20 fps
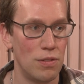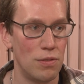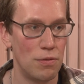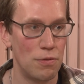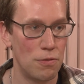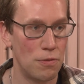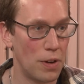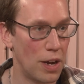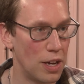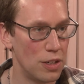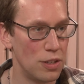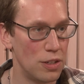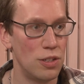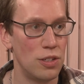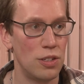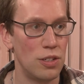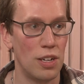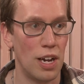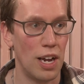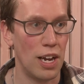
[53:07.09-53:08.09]

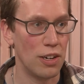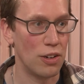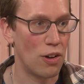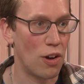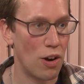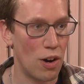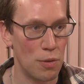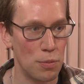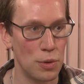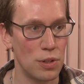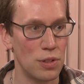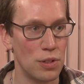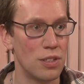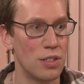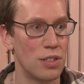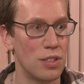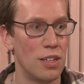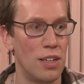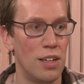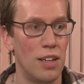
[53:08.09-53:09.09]
fudge and
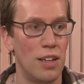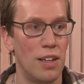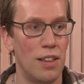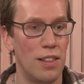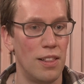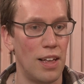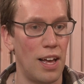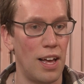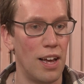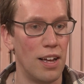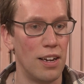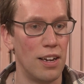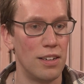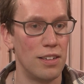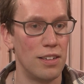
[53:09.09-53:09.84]
caramels that